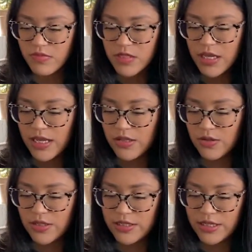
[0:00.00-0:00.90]
and you
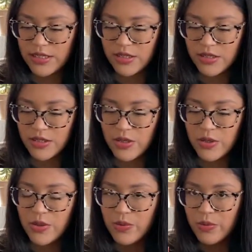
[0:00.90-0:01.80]
can like
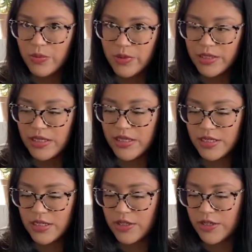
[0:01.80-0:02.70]
really get
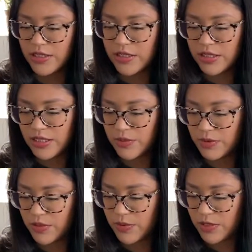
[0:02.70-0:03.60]
in there and clean it
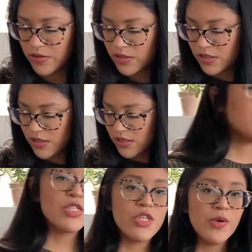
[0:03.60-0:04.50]
really well.
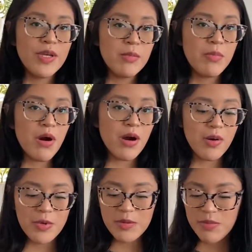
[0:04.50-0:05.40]
So in par
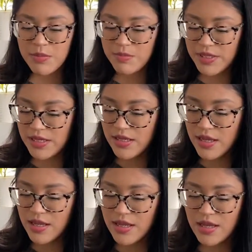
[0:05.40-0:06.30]
with pumping,
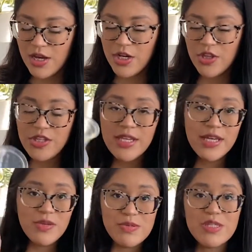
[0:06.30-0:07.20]
another thing I
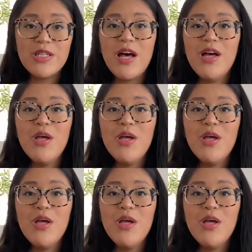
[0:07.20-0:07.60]
used a lot